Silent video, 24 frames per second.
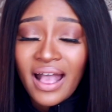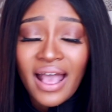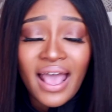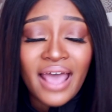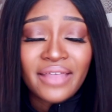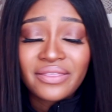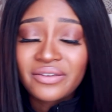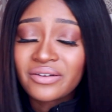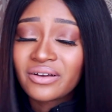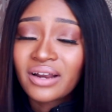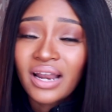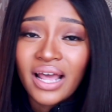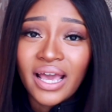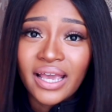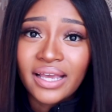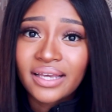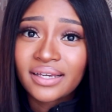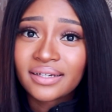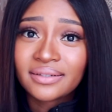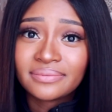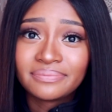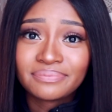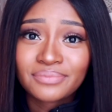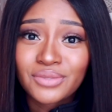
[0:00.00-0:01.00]
and they're like,
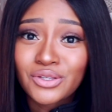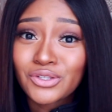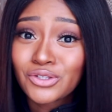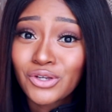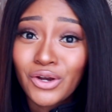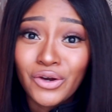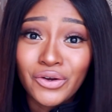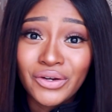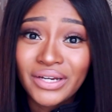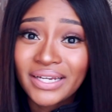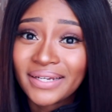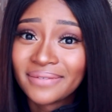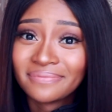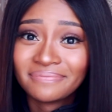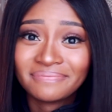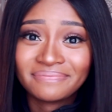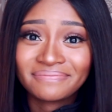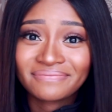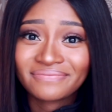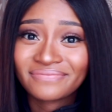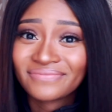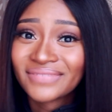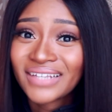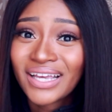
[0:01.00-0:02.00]
"Sorry,
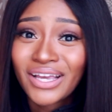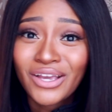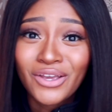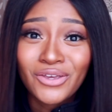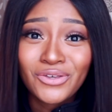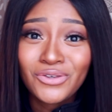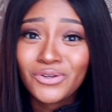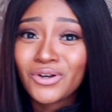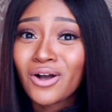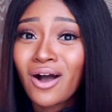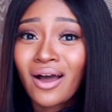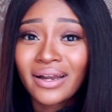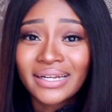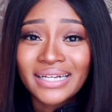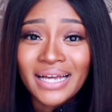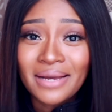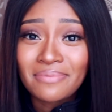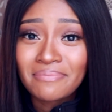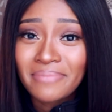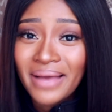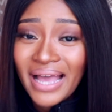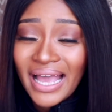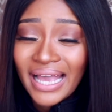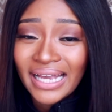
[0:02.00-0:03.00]
you can't
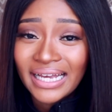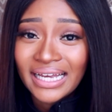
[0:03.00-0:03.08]
come back."